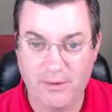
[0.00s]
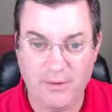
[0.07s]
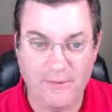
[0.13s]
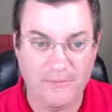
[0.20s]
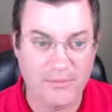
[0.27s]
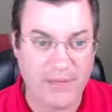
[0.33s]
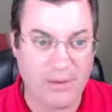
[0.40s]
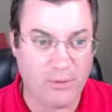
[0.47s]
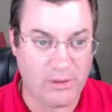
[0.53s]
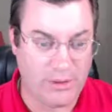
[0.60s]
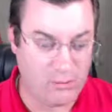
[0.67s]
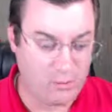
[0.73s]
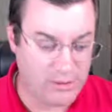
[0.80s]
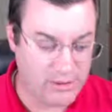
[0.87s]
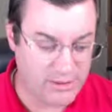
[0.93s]
That will get
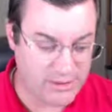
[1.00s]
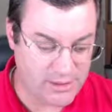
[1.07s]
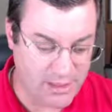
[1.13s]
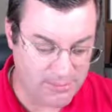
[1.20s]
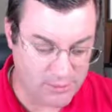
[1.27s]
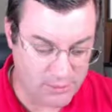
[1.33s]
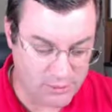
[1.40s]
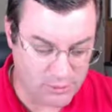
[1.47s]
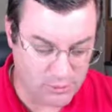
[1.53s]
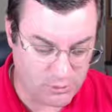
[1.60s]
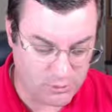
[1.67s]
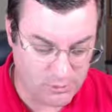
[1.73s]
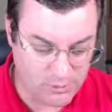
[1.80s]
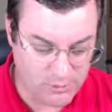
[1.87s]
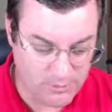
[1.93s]
rid of the tuplet tool.
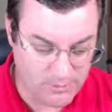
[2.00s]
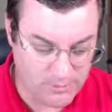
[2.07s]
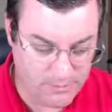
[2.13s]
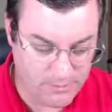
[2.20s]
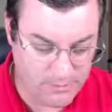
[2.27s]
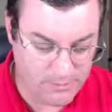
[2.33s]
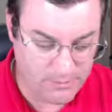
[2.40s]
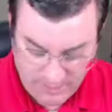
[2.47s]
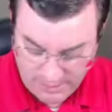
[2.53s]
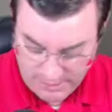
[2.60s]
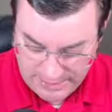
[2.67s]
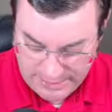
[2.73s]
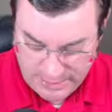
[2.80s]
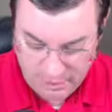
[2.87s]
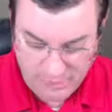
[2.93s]

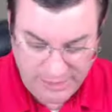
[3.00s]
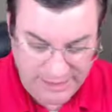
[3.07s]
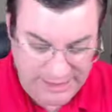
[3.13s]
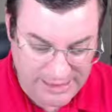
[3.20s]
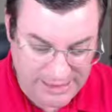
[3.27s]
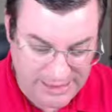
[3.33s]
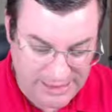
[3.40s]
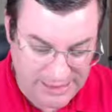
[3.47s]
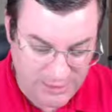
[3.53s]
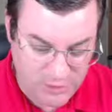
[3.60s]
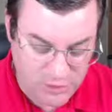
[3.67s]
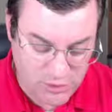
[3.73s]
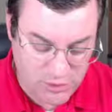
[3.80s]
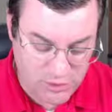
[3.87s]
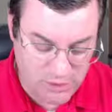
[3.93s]
I'll
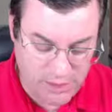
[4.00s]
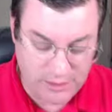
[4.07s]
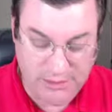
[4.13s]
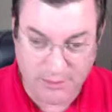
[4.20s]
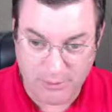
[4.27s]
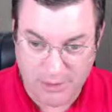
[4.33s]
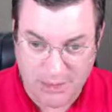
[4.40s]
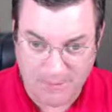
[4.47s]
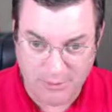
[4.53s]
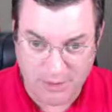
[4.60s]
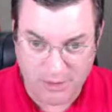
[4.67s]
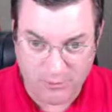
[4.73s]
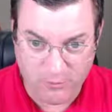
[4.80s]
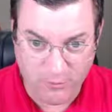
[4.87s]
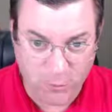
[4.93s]
double tap the
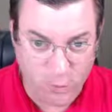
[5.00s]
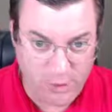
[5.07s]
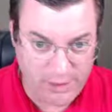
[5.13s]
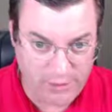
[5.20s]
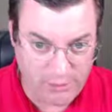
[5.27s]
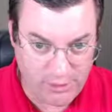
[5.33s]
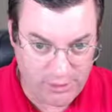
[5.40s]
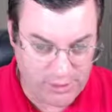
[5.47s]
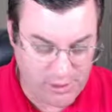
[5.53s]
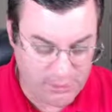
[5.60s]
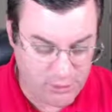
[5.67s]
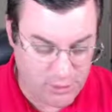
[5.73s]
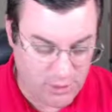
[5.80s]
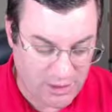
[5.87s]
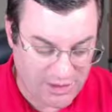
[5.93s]
4 to get rid of the tuplet tool.
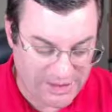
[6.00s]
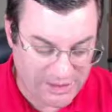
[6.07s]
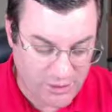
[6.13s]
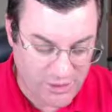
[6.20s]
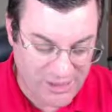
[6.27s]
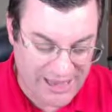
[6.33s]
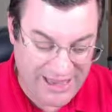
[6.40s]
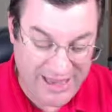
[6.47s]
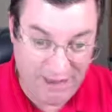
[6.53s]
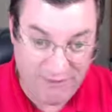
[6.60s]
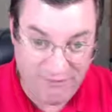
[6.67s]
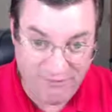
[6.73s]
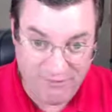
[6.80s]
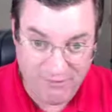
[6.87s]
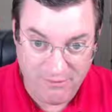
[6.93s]
I'll enter the
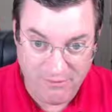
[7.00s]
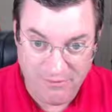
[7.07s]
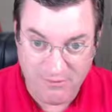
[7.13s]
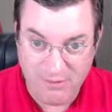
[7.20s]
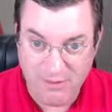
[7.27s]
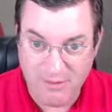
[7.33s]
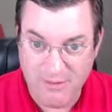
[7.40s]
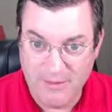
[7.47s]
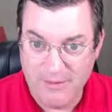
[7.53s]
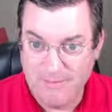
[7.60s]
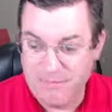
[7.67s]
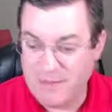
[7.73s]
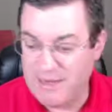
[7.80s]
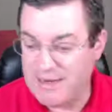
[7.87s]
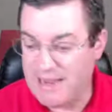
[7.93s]
F.
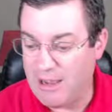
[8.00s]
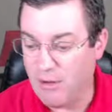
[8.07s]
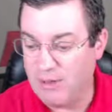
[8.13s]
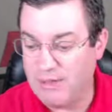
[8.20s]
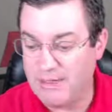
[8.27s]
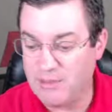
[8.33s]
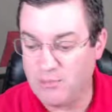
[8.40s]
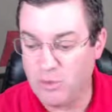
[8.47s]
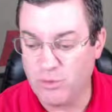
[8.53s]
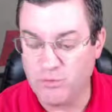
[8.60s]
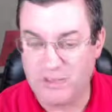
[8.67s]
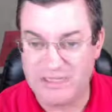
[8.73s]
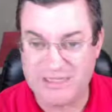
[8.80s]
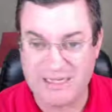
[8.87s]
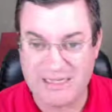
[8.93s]
And now I need to move to
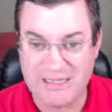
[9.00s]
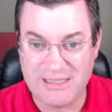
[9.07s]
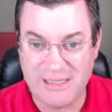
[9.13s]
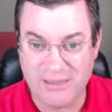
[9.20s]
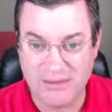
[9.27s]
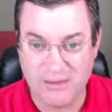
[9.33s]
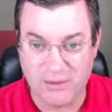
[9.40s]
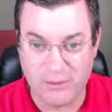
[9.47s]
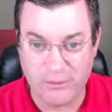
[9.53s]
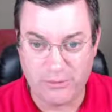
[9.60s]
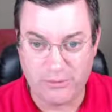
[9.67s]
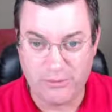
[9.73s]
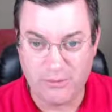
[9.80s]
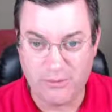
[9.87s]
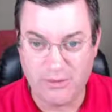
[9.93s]
16th notes
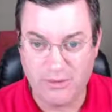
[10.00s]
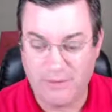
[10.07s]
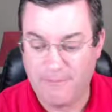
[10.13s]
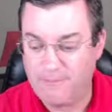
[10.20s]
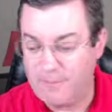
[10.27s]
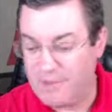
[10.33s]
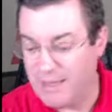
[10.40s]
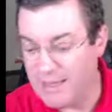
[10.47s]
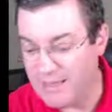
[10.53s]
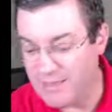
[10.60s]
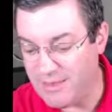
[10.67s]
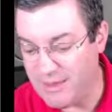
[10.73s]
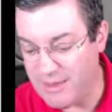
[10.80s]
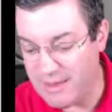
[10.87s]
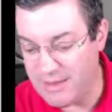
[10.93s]
and
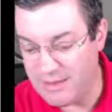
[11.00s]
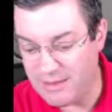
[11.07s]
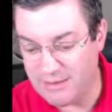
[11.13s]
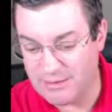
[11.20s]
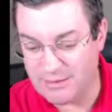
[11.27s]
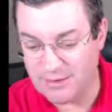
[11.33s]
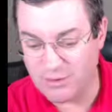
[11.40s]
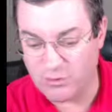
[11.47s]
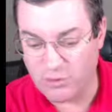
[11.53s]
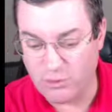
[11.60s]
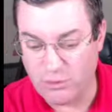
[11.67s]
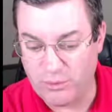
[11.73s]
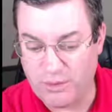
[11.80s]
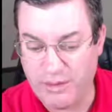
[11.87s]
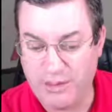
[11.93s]
then hit the control
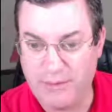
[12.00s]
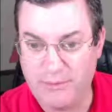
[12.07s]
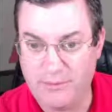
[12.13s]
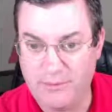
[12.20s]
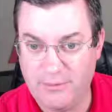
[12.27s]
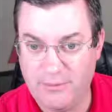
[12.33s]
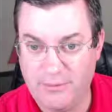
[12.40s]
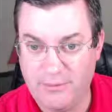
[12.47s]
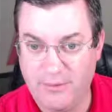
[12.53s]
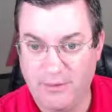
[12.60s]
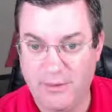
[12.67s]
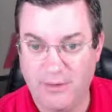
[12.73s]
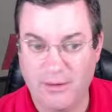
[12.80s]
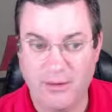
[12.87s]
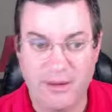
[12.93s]
9.
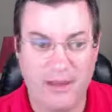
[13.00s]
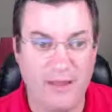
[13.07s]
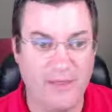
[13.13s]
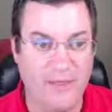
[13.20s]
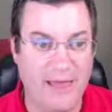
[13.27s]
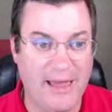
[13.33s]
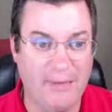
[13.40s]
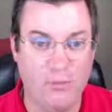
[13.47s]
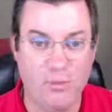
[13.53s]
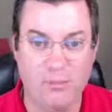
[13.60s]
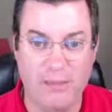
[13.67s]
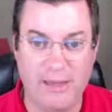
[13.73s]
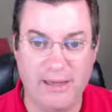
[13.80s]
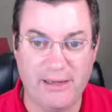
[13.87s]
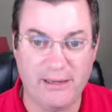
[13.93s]
And that will
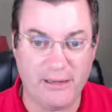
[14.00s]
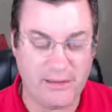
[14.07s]
make